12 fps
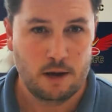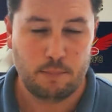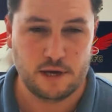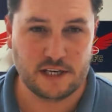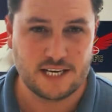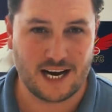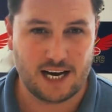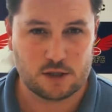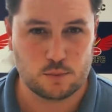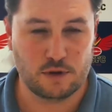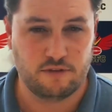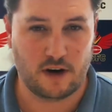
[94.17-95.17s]
being
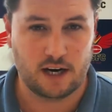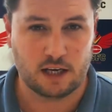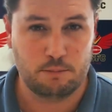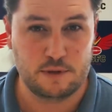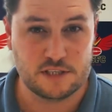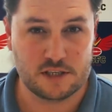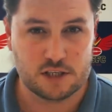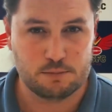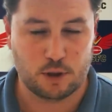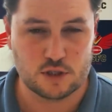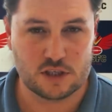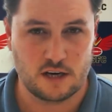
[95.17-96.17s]
tasked with finding a business
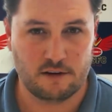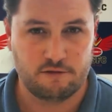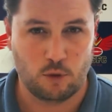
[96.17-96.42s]
sponsor